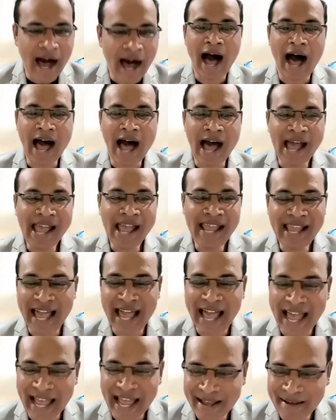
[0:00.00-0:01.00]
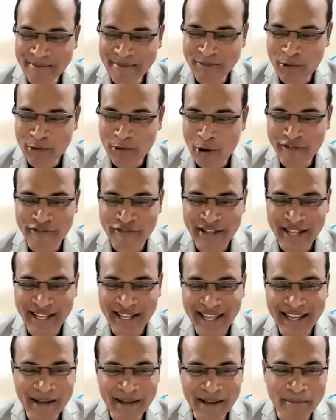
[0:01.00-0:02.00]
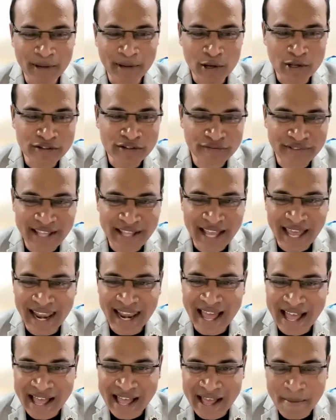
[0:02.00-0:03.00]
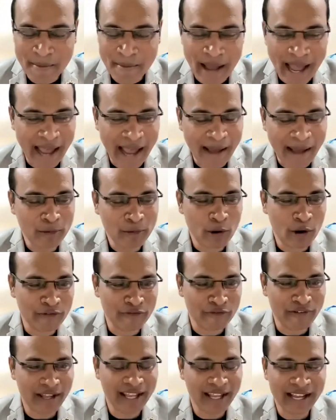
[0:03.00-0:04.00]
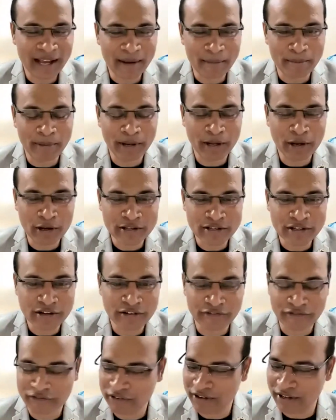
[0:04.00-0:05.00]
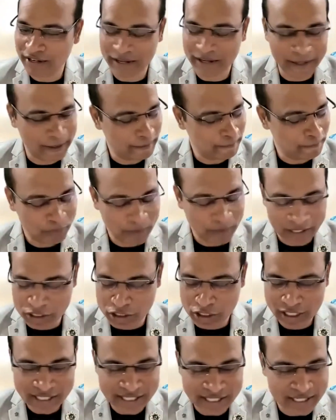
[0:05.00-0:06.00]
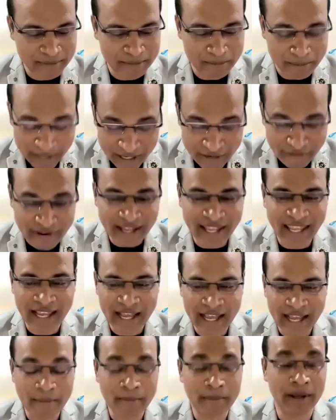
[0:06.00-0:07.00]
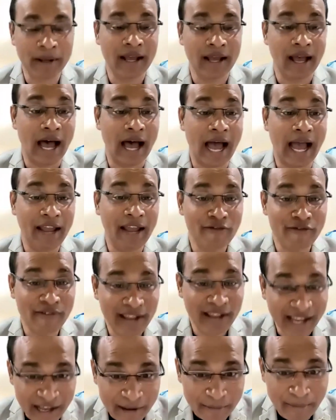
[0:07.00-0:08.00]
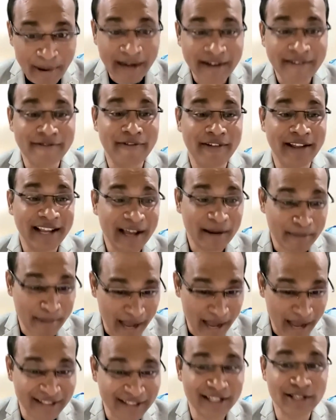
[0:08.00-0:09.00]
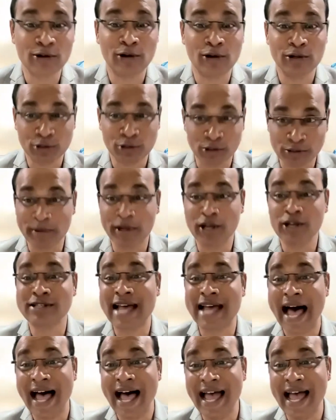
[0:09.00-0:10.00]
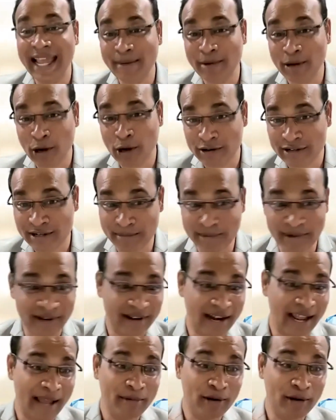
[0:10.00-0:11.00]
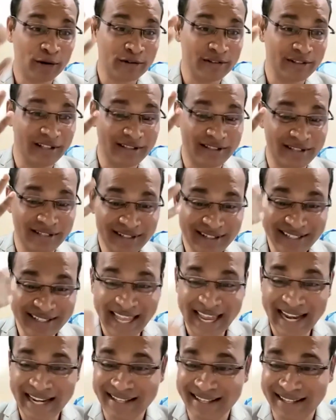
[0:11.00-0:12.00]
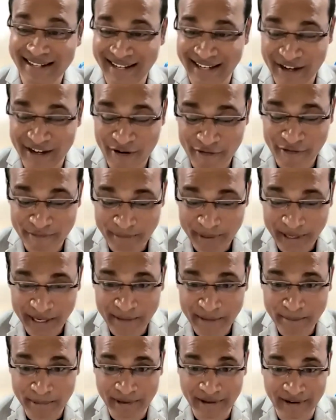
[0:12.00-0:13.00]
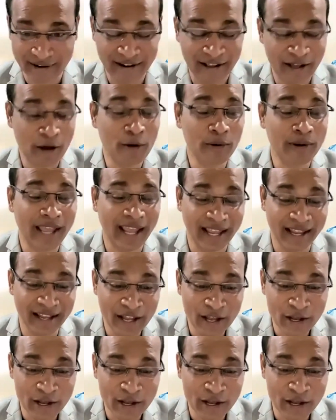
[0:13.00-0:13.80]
I am not waking up because of the alarm, I am not waking up because of just me waking up, I wake up and wake up others also, because I am an entrepreneur. I belong to the third category of people. Okay,